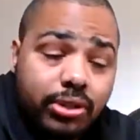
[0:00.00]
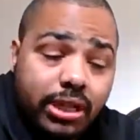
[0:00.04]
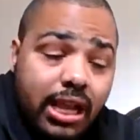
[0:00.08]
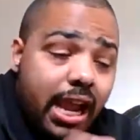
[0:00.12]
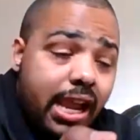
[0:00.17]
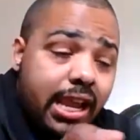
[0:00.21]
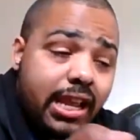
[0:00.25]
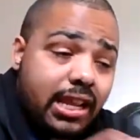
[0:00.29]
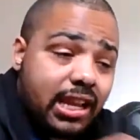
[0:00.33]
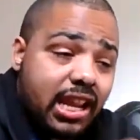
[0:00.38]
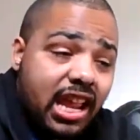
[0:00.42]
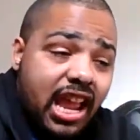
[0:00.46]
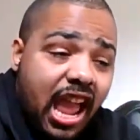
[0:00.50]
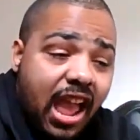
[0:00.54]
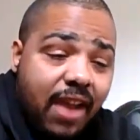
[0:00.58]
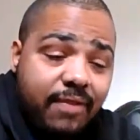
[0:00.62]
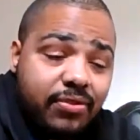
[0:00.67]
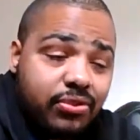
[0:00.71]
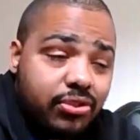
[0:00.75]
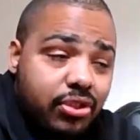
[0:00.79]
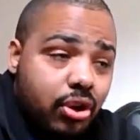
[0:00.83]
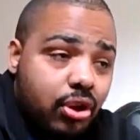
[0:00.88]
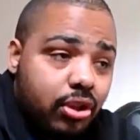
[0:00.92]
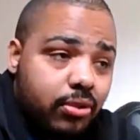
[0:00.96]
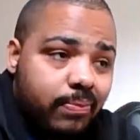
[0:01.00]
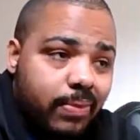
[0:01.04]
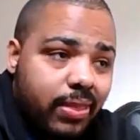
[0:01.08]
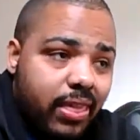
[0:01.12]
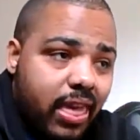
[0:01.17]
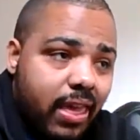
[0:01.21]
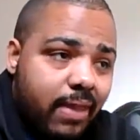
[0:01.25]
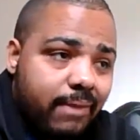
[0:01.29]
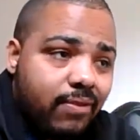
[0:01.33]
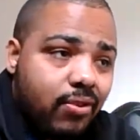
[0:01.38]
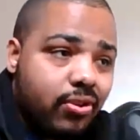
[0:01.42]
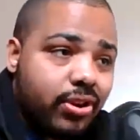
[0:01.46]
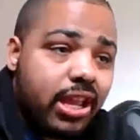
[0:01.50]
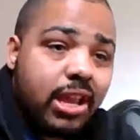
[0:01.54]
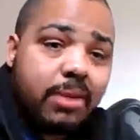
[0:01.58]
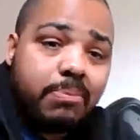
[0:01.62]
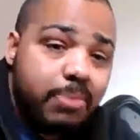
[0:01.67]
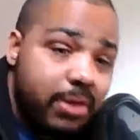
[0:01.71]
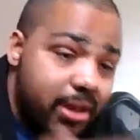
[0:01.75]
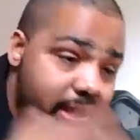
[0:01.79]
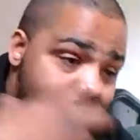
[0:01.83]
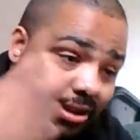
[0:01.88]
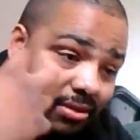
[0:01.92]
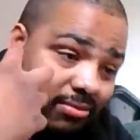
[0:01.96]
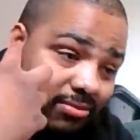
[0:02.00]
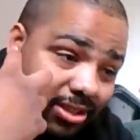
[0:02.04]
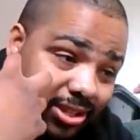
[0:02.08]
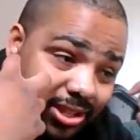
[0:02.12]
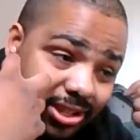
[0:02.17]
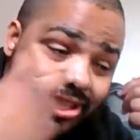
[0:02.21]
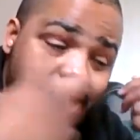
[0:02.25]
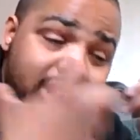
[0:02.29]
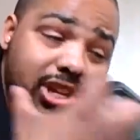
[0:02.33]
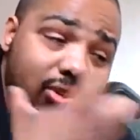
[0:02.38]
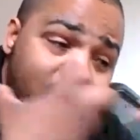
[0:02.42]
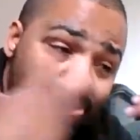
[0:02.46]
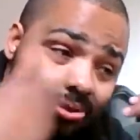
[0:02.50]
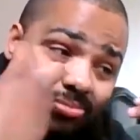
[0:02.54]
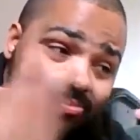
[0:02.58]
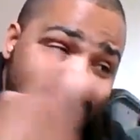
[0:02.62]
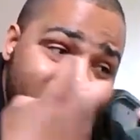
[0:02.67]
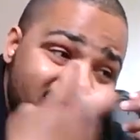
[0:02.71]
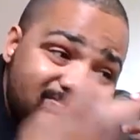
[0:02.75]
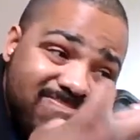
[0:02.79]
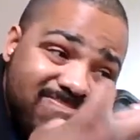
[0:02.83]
I haven't thought of that far yet, but still,